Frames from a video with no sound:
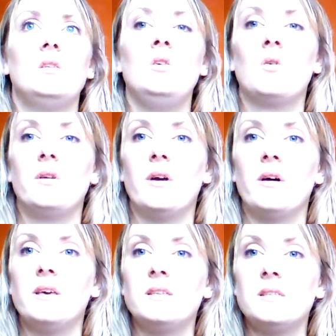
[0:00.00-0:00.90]
not
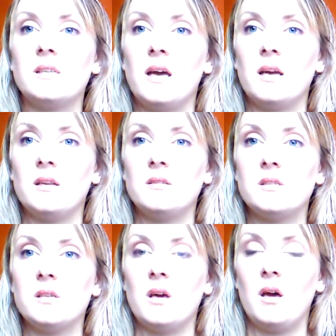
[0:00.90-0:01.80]
nice.
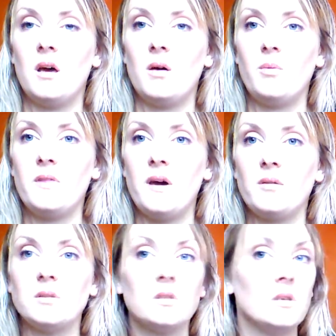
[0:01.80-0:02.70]
And
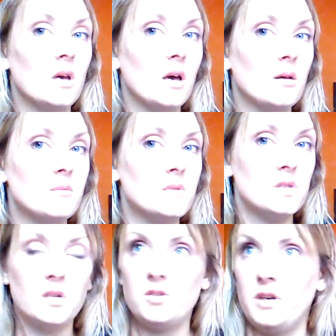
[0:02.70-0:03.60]
without
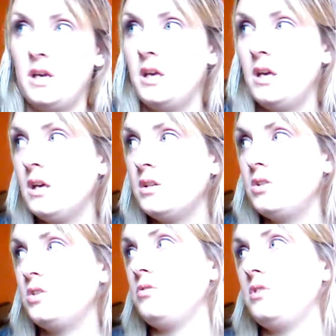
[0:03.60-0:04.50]
surgery,
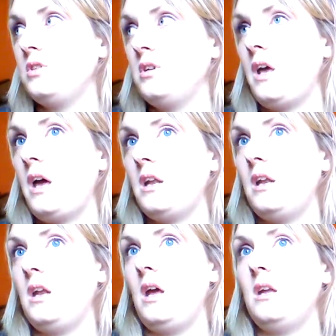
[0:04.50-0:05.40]
children
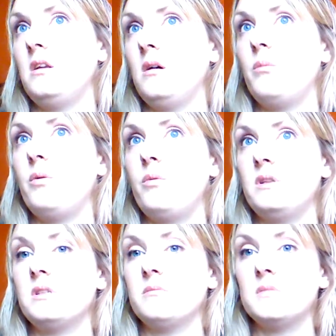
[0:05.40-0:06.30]
can end up
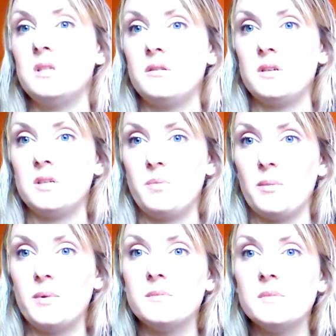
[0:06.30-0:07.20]
with some serious
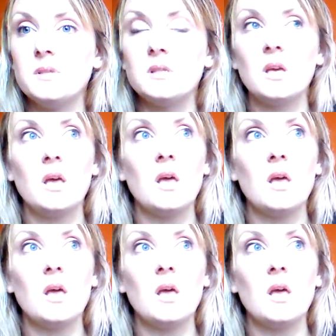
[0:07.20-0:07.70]
problems.